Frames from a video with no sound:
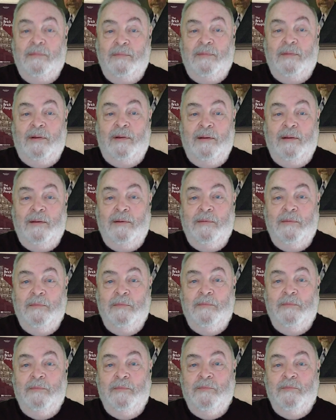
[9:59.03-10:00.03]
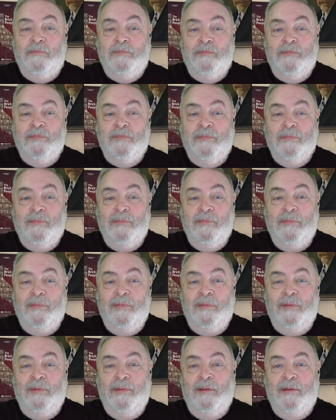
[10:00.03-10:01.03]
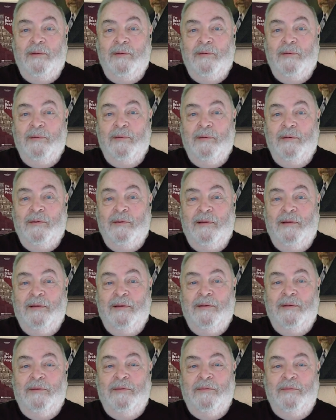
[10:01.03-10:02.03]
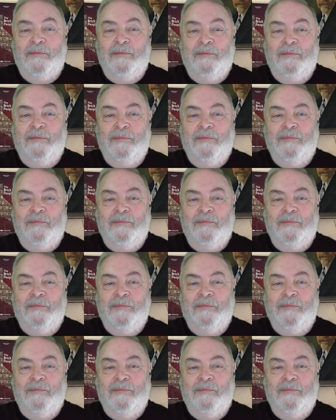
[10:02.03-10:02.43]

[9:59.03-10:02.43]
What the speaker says: The person shown says nothing.